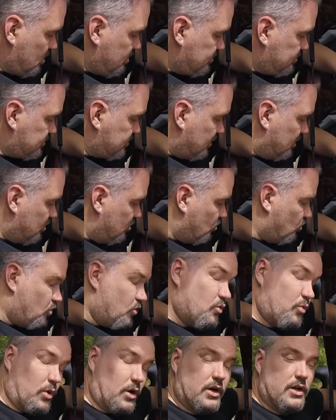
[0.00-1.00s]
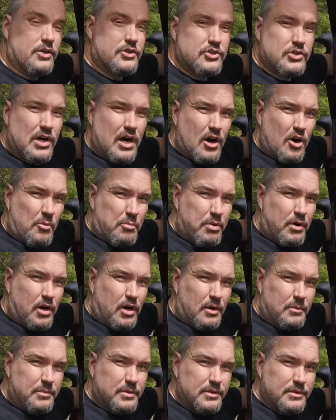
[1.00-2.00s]
So we're going to try our pump,
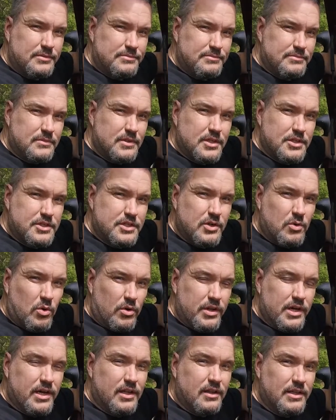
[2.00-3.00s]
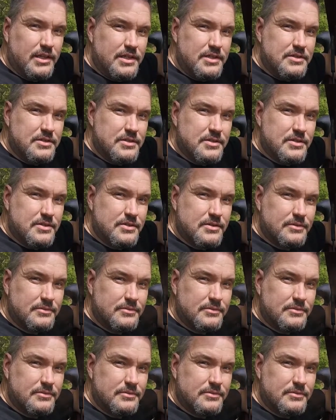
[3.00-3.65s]
see where that leads us.